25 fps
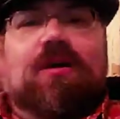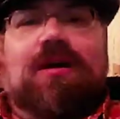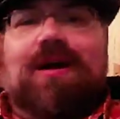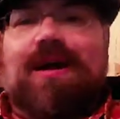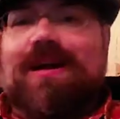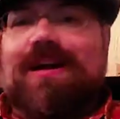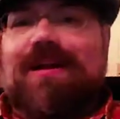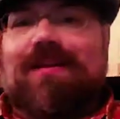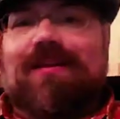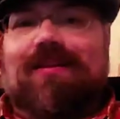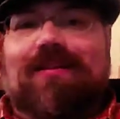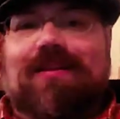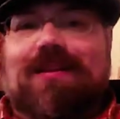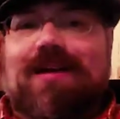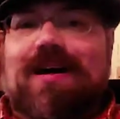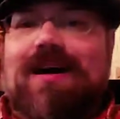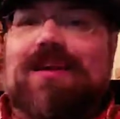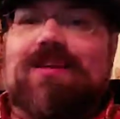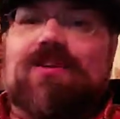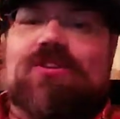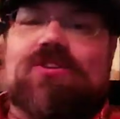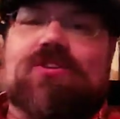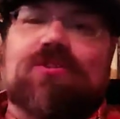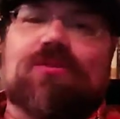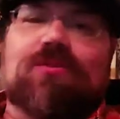I get a lot
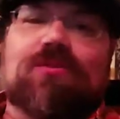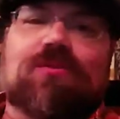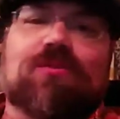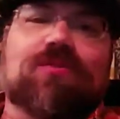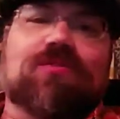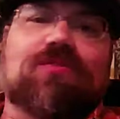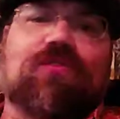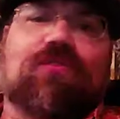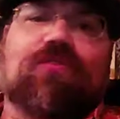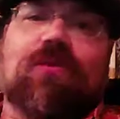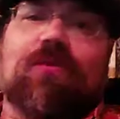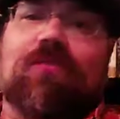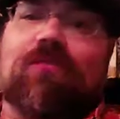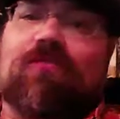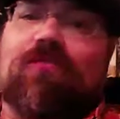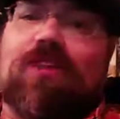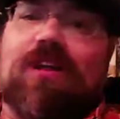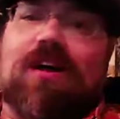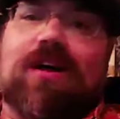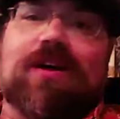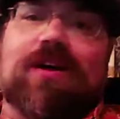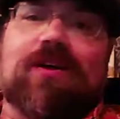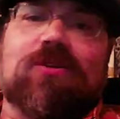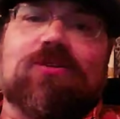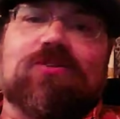of students from
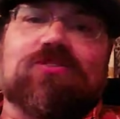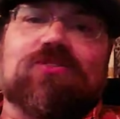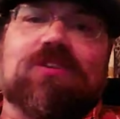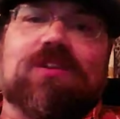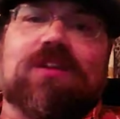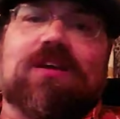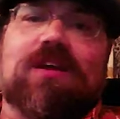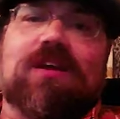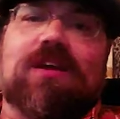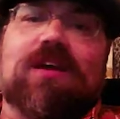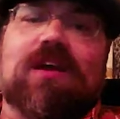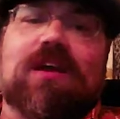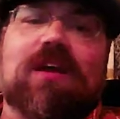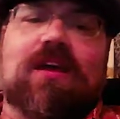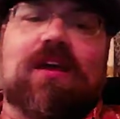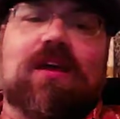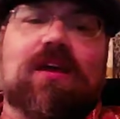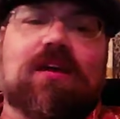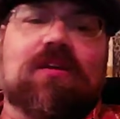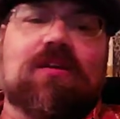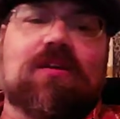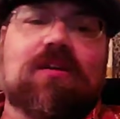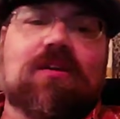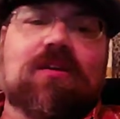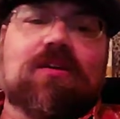flyers that I
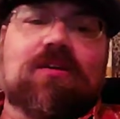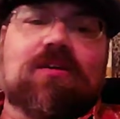hang,